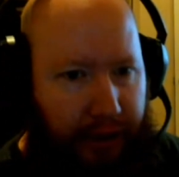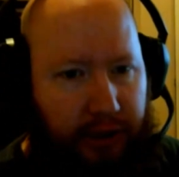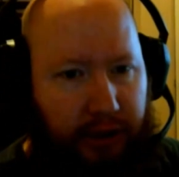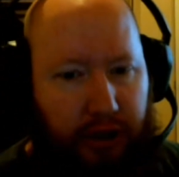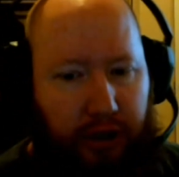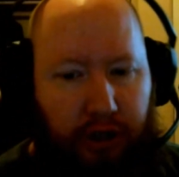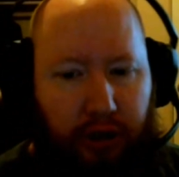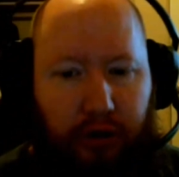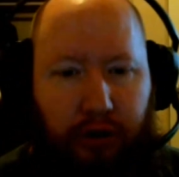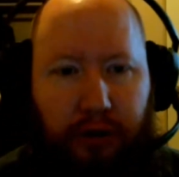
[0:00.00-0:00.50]

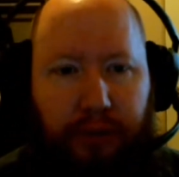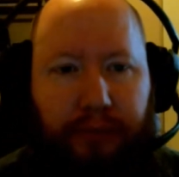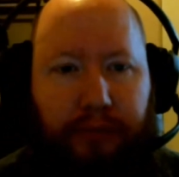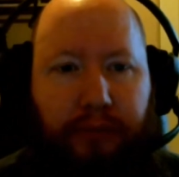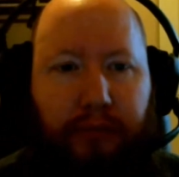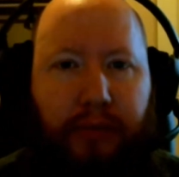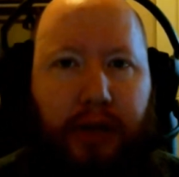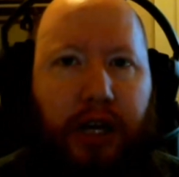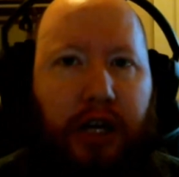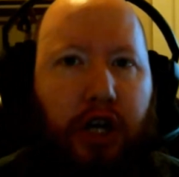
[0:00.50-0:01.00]
just showed you
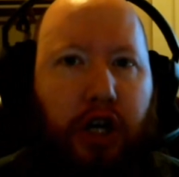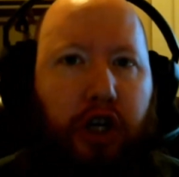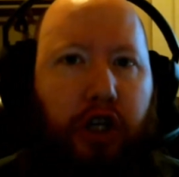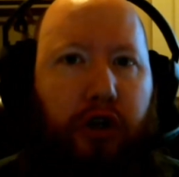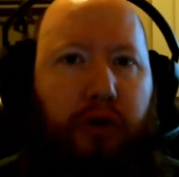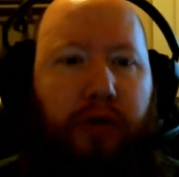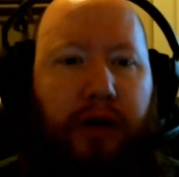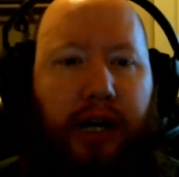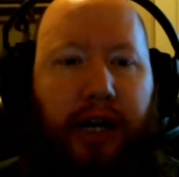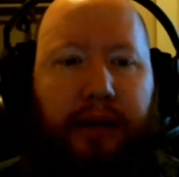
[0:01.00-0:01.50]
a
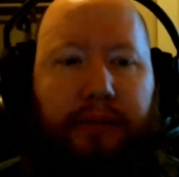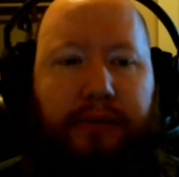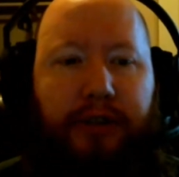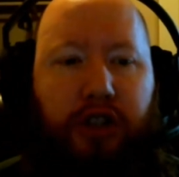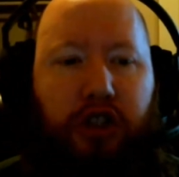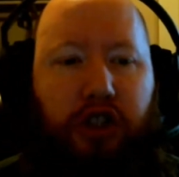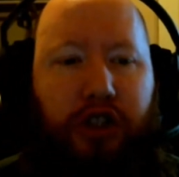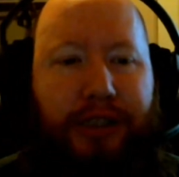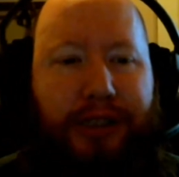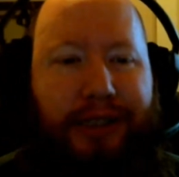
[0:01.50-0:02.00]
few times.
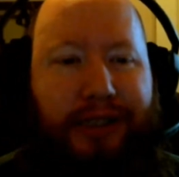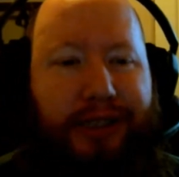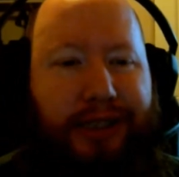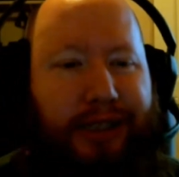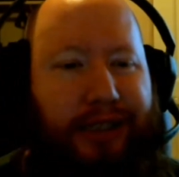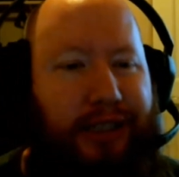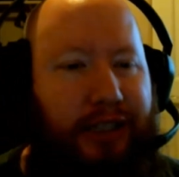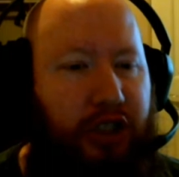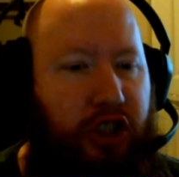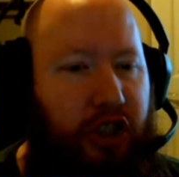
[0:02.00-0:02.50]

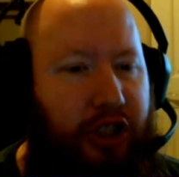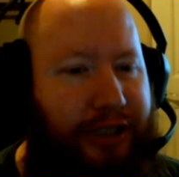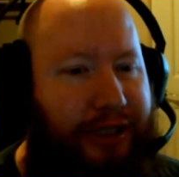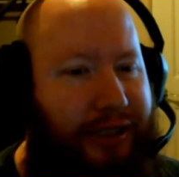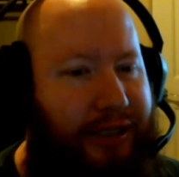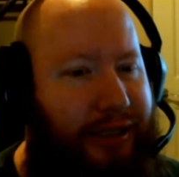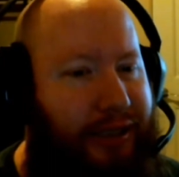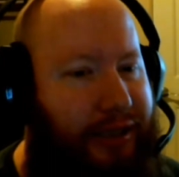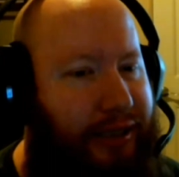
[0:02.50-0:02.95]
They're just